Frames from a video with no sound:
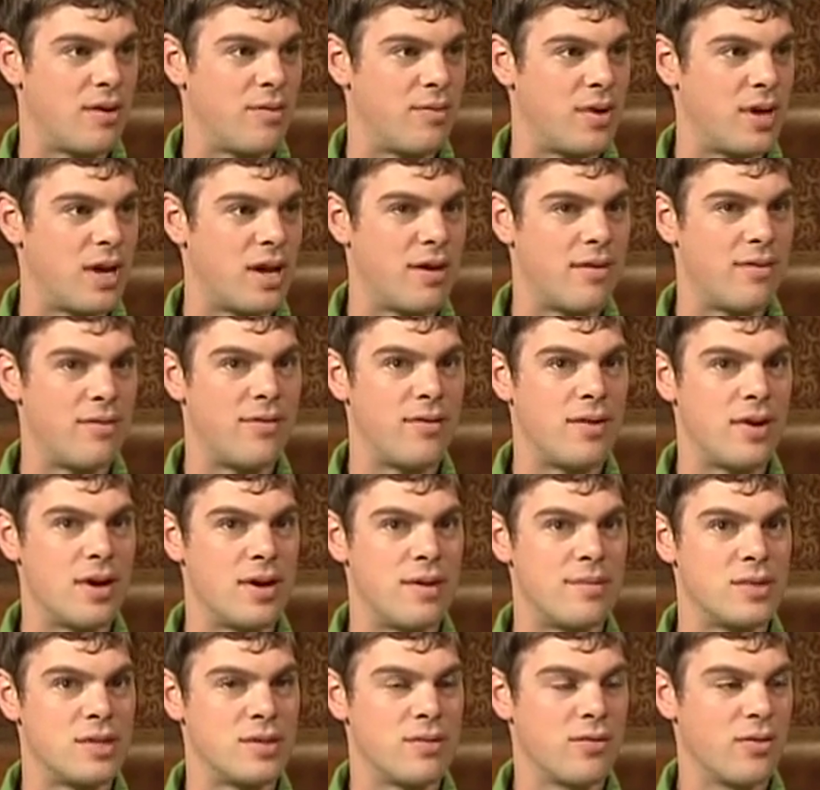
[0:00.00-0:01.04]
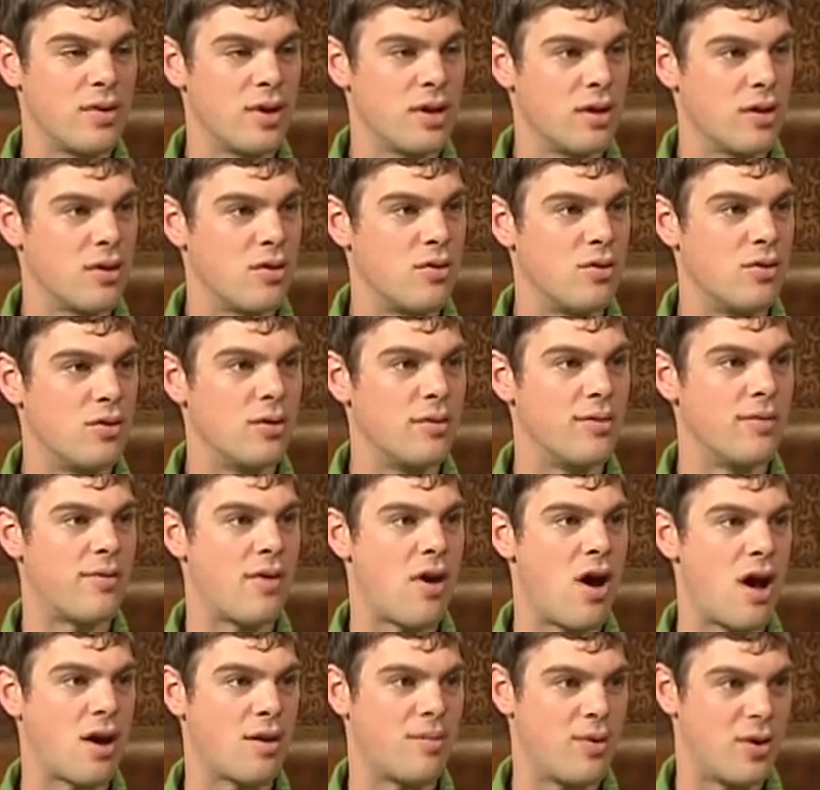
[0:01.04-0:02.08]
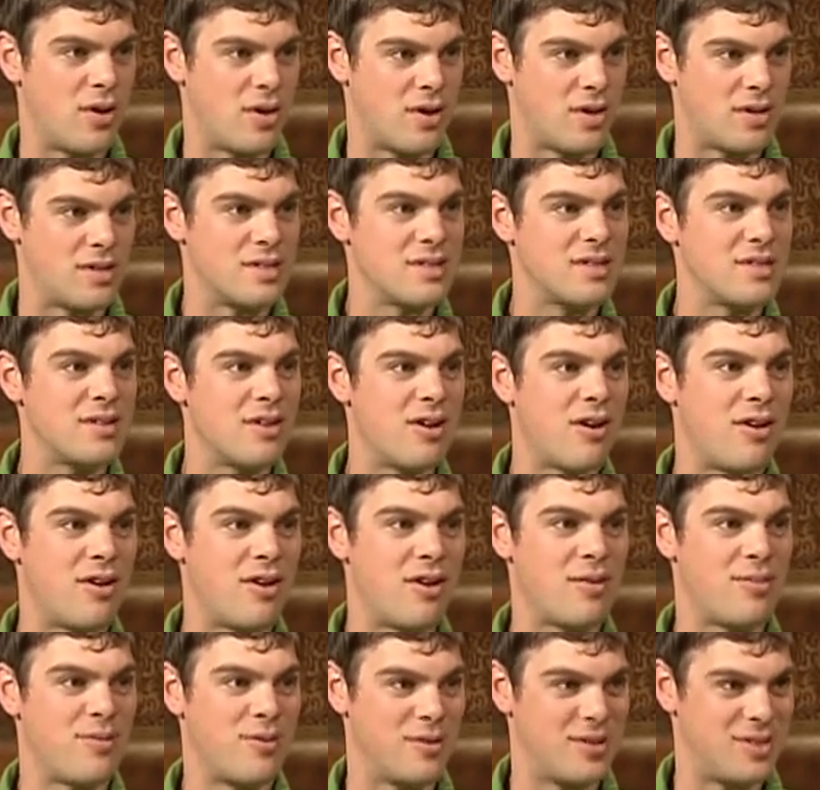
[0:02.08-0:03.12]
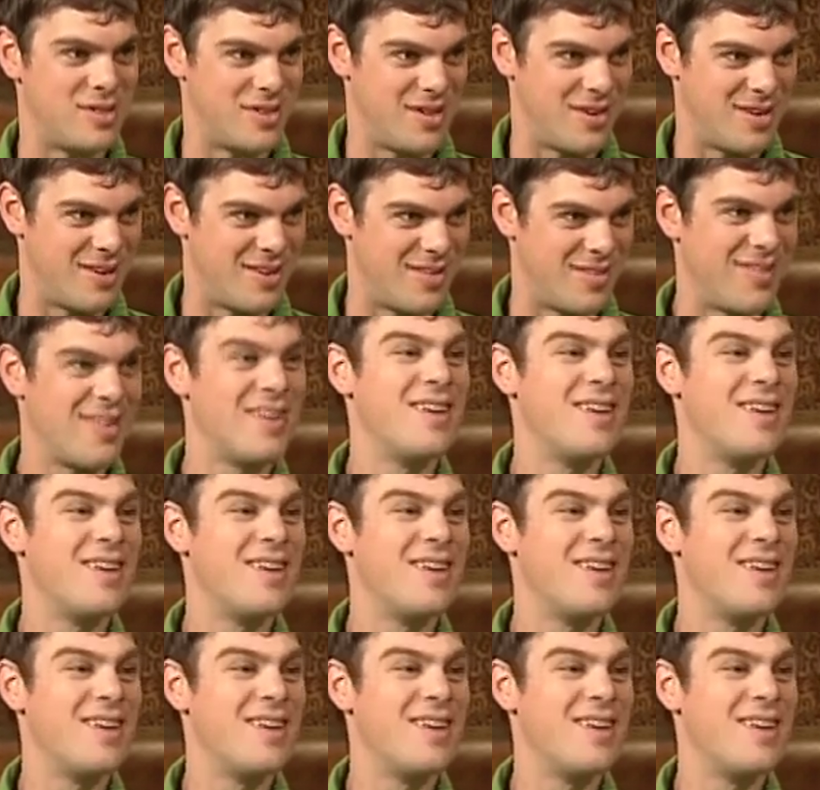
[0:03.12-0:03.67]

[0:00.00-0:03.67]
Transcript: and we have um, some really cool frog ponds yeah, on our I preserve.